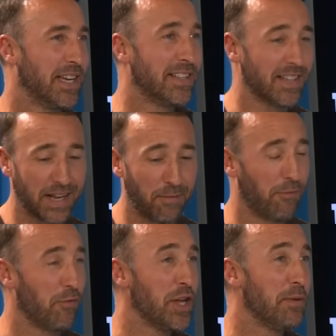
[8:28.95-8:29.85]
It's like a
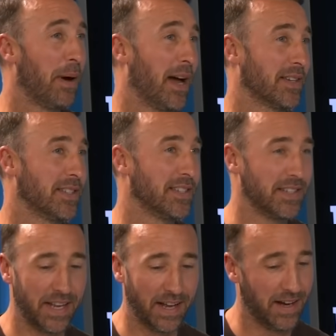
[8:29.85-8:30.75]
free pass,
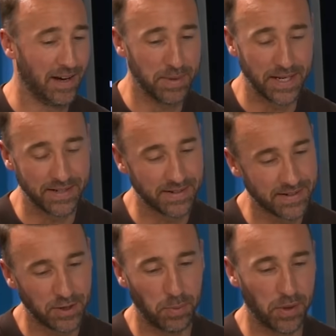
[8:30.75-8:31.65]
isn't it? I mean,
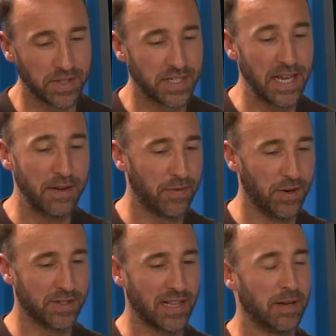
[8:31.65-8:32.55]
come on, City
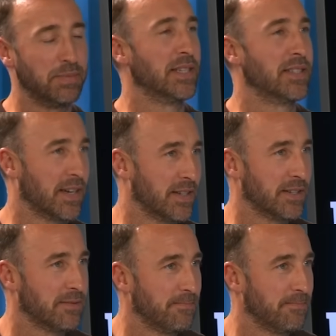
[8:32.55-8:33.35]
first, Leipzig second.